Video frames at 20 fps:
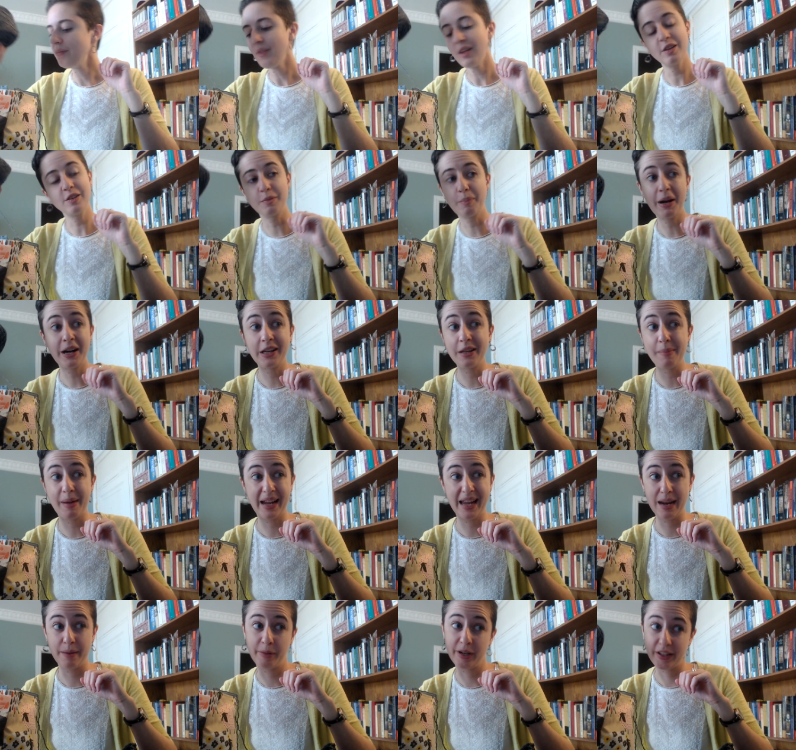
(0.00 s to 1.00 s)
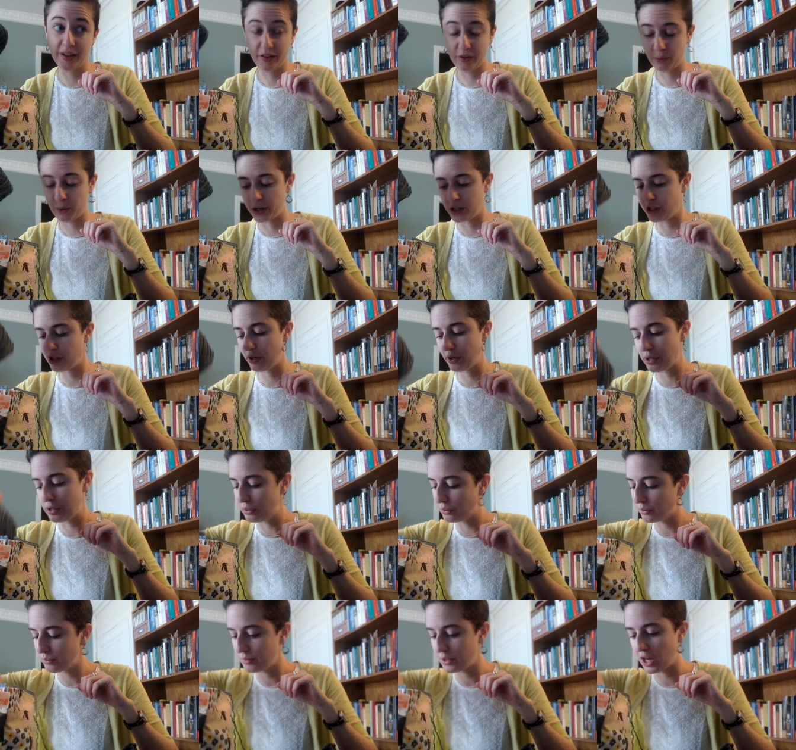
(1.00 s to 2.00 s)
Apparently my camera doesn't want to show
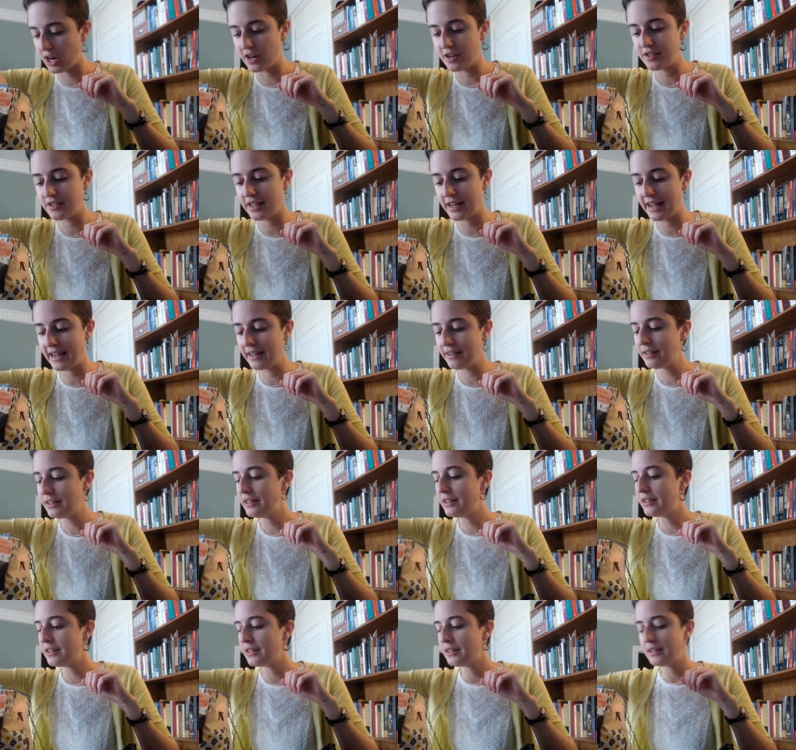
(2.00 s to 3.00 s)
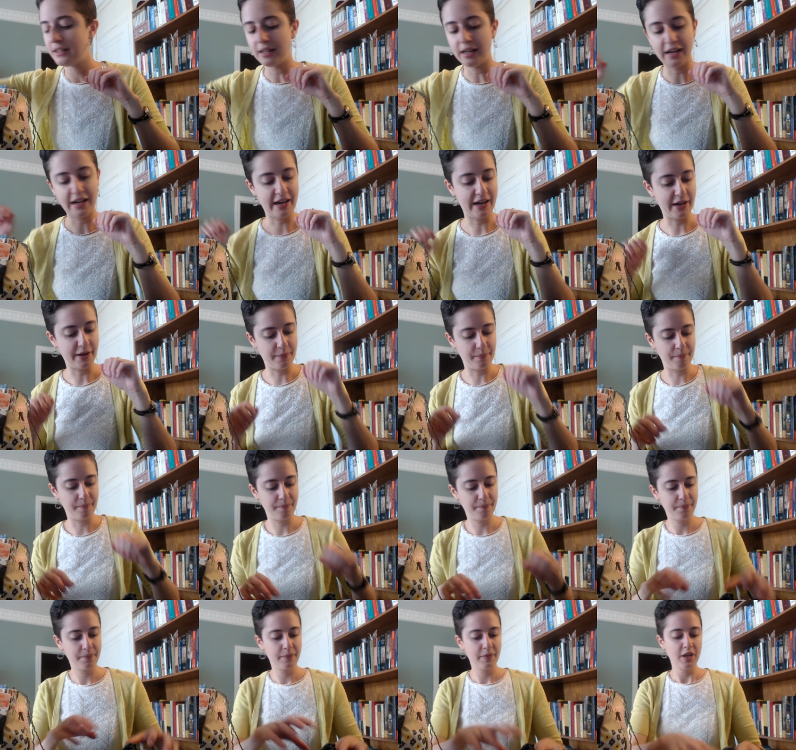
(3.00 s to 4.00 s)
you yarn today. Um,
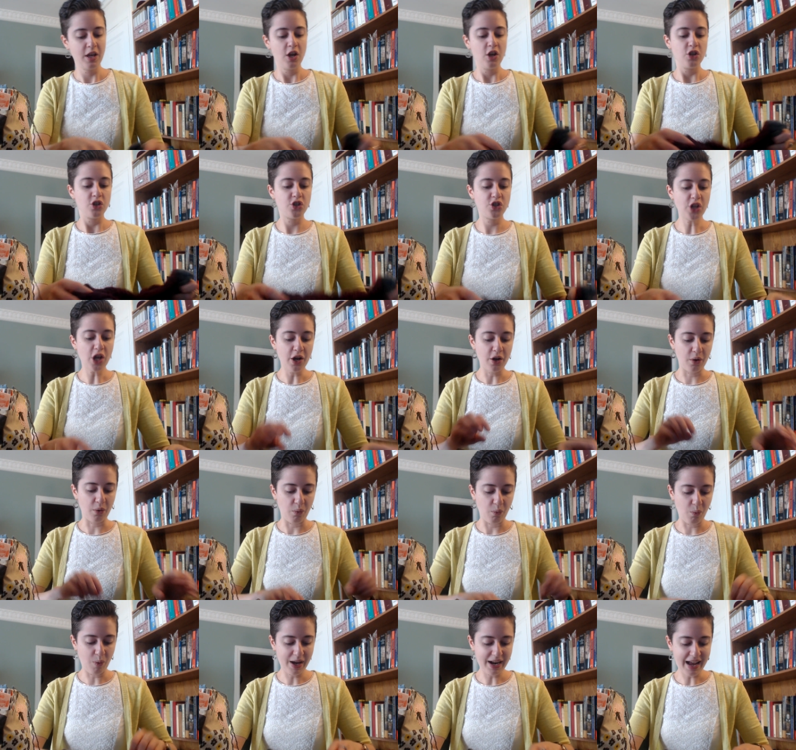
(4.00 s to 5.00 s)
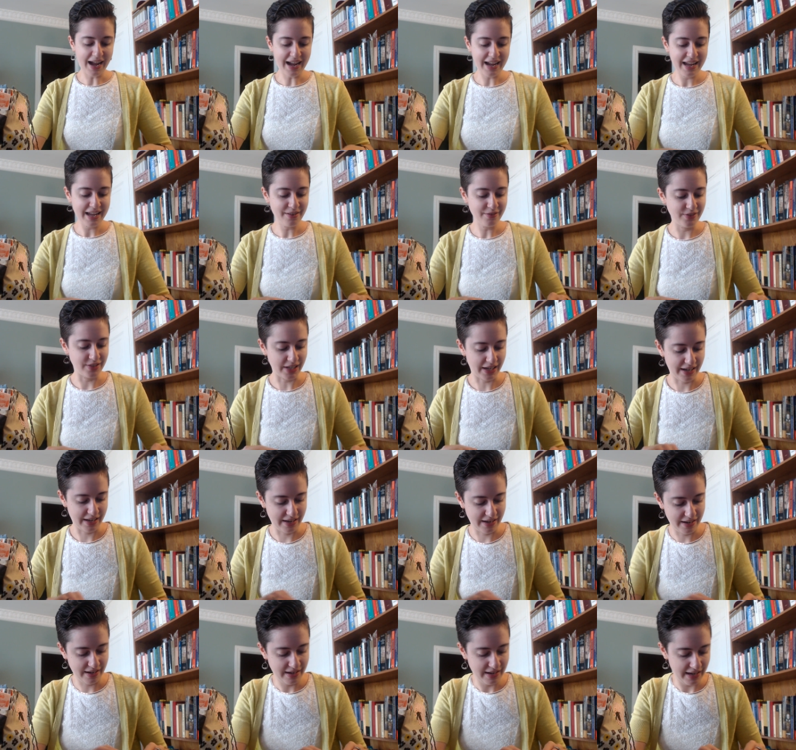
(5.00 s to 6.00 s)
so what I have
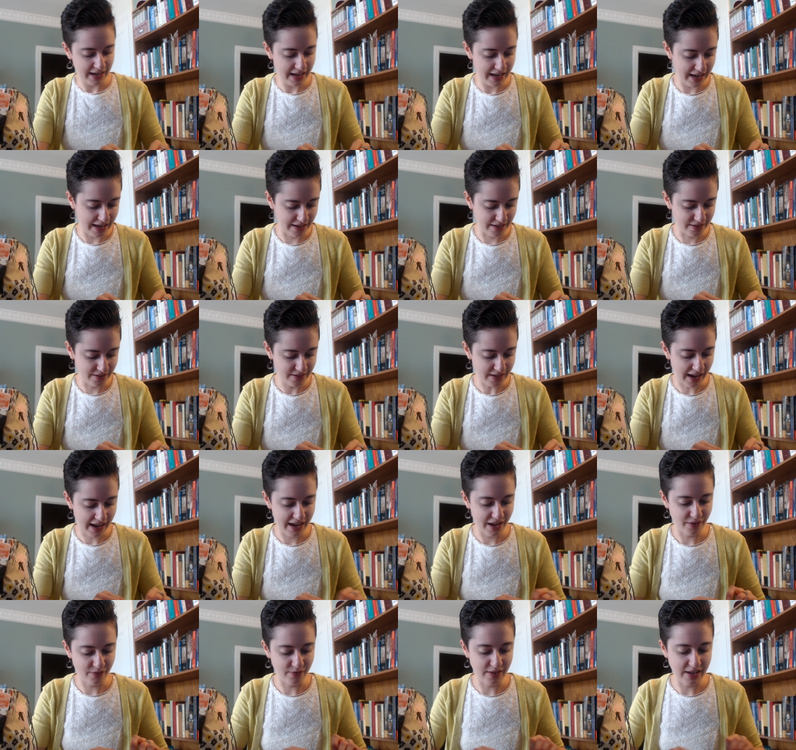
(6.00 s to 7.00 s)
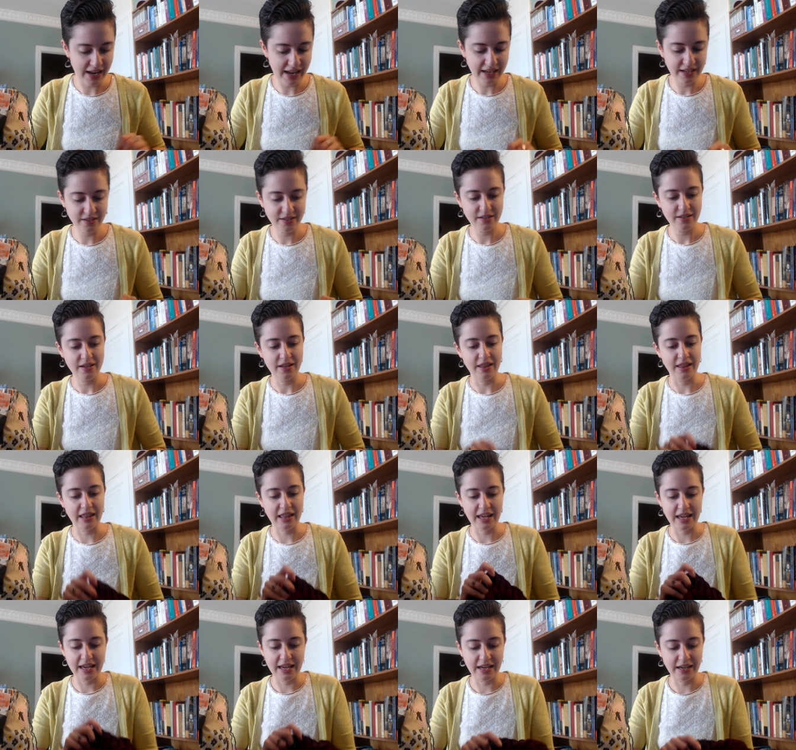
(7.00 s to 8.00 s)
done is I have knit
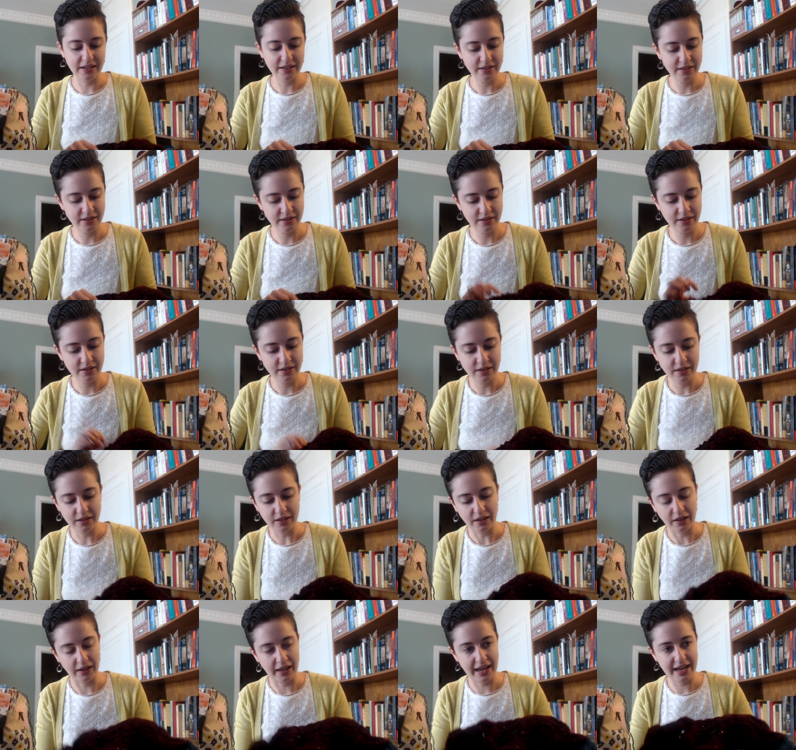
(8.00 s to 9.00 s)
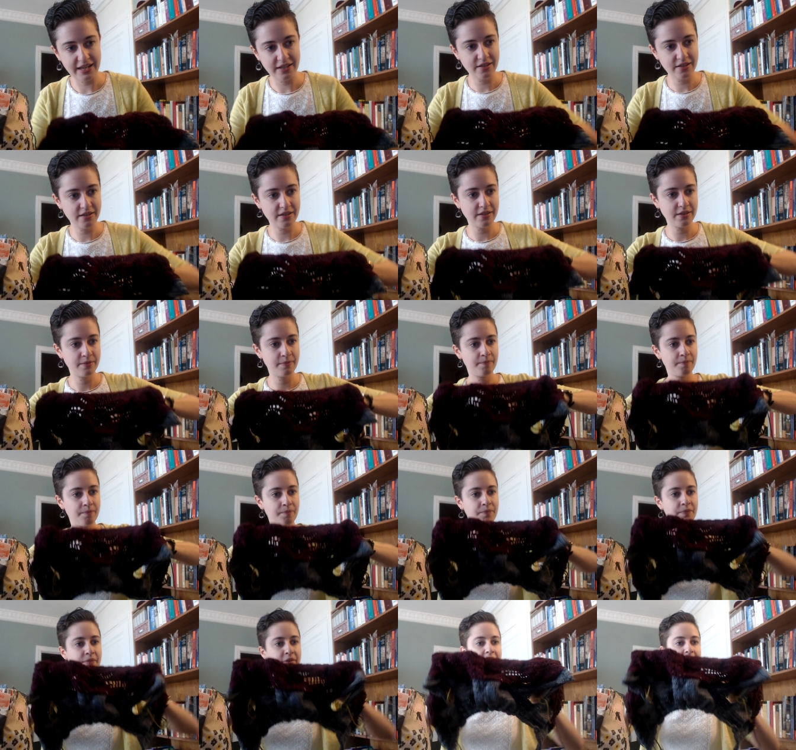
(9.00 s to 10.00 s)
the lace
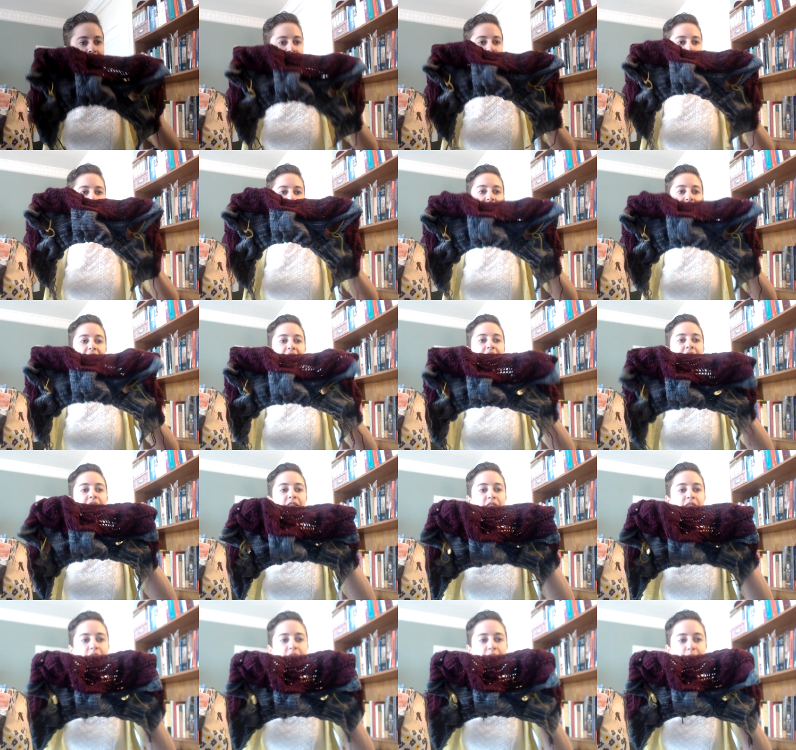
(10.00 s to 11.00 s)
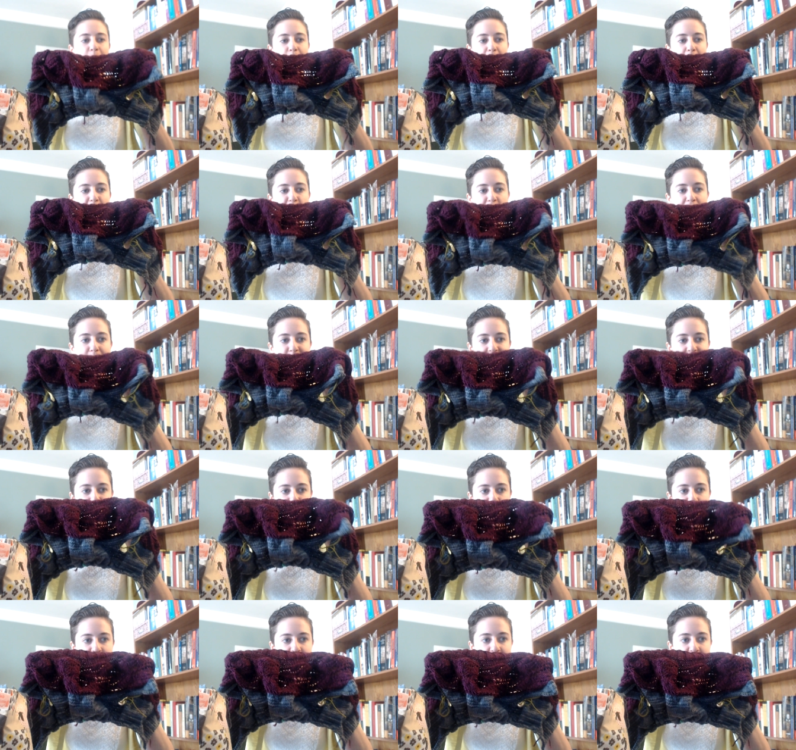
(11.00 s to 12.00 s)
in my jam
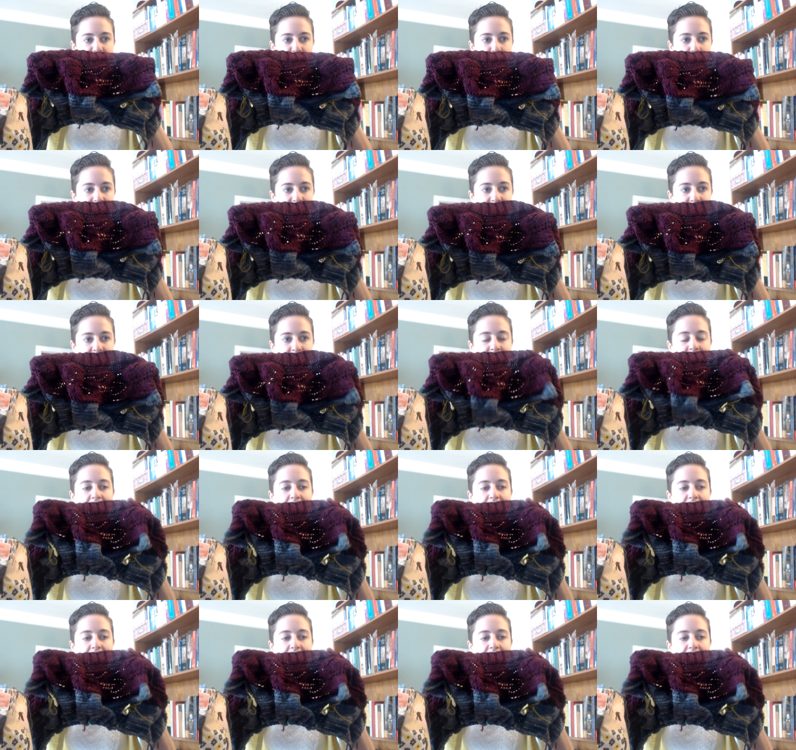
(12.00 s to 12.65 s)
session colorway.